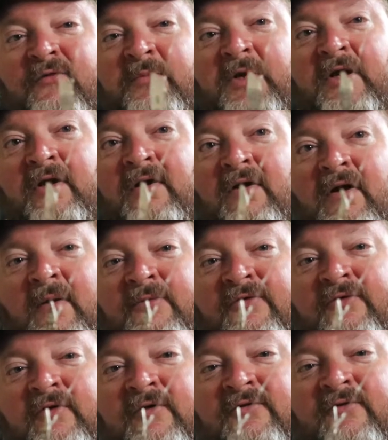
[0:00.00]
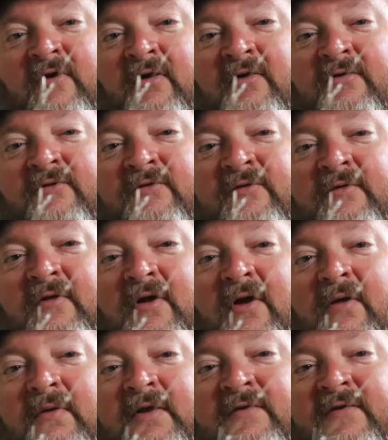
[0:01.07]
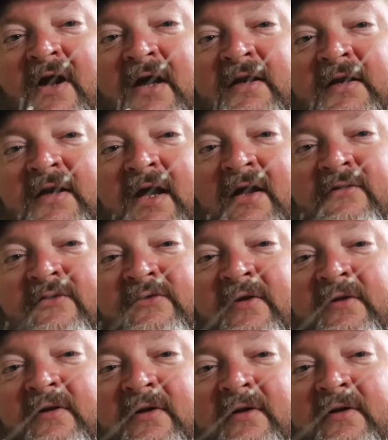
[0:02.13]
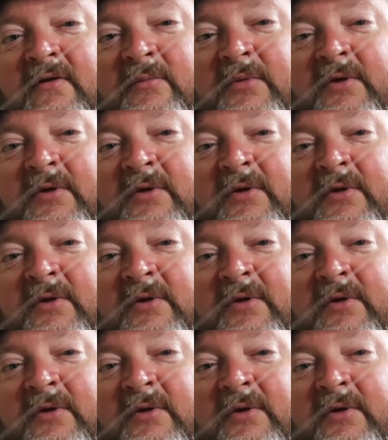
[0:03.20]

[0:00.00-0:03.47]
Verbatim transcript: from here, I'm just going to start slowly tighten it down just a little